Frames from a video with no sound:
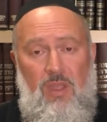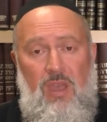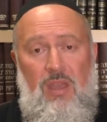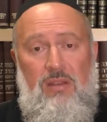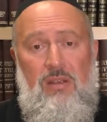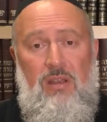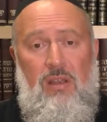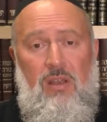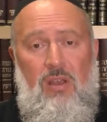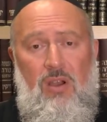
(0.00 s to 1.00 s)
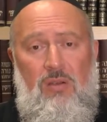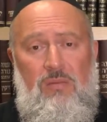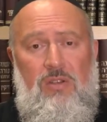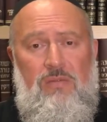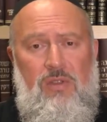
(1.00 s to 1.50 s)
Hen Am
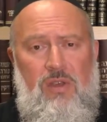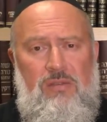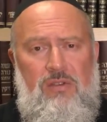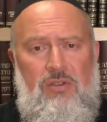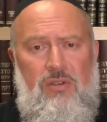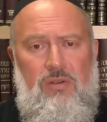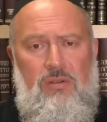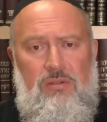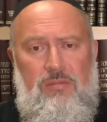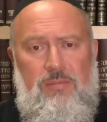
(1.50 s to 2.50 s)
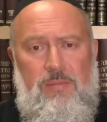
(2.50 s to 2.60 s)
levadad yishkon.